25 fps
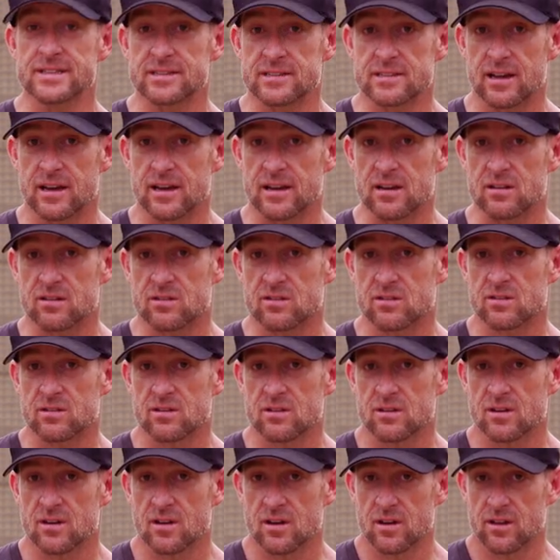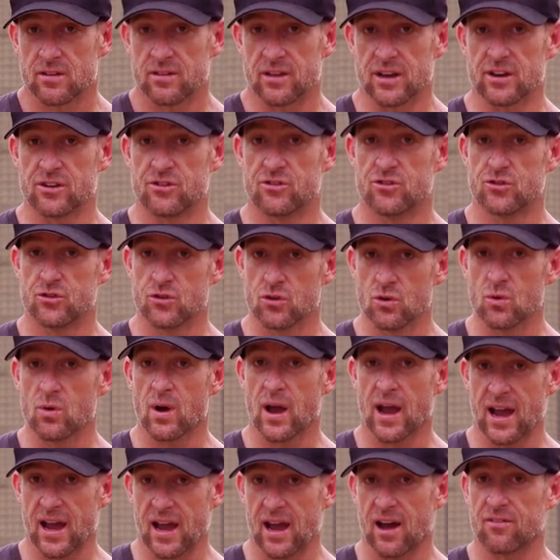states, they do
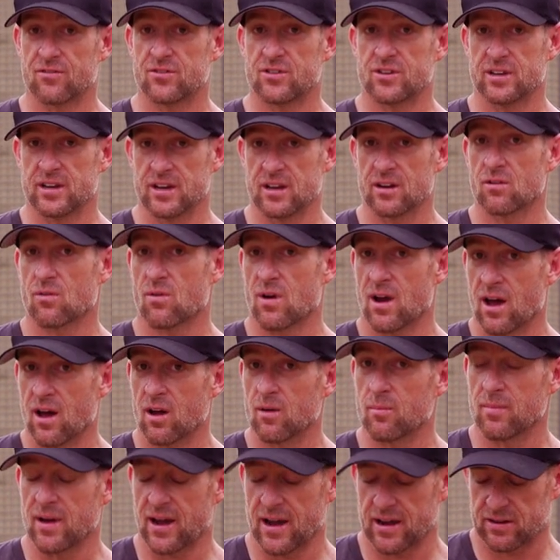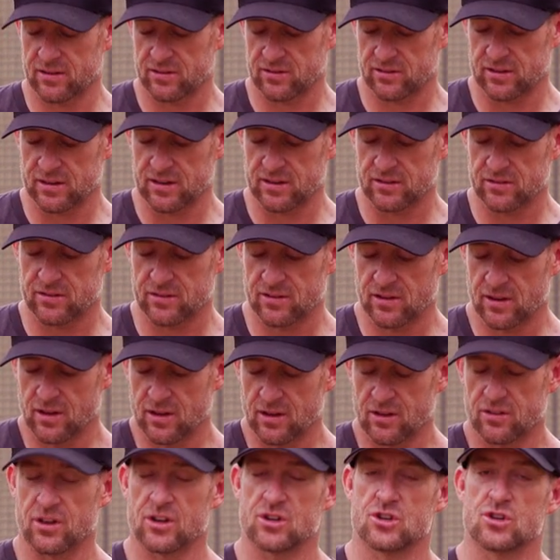have 10-round magazines
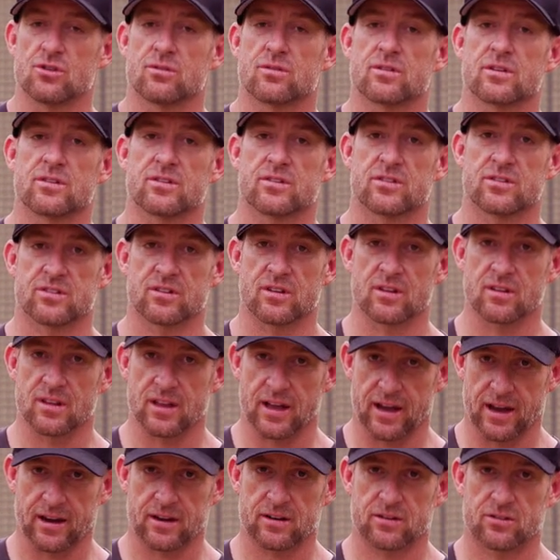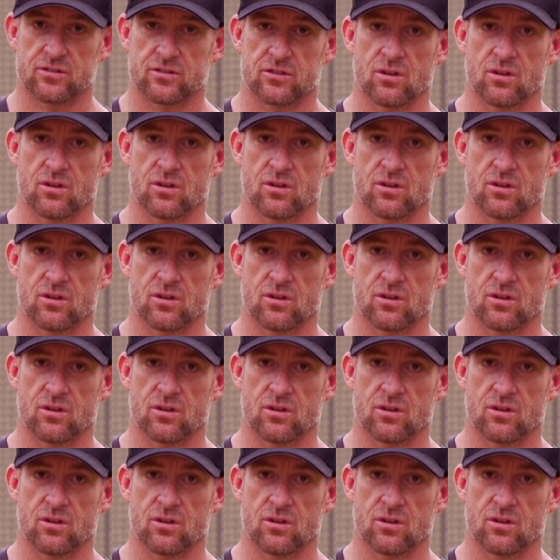that you can select.